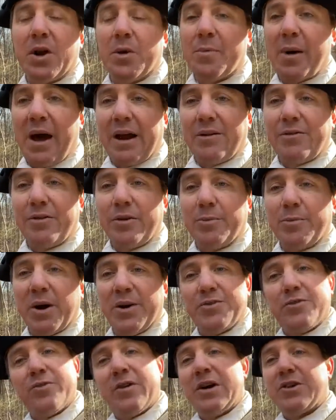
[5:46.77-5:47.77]
battlefield
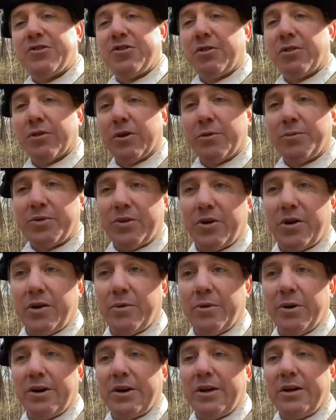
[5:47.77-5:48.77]
preservation groups that are
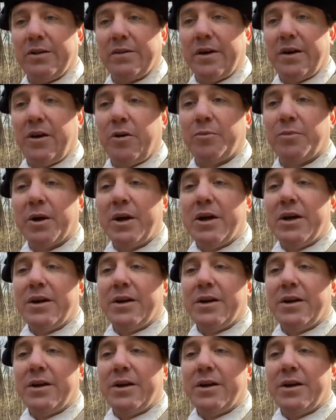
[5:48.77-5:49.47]
working to help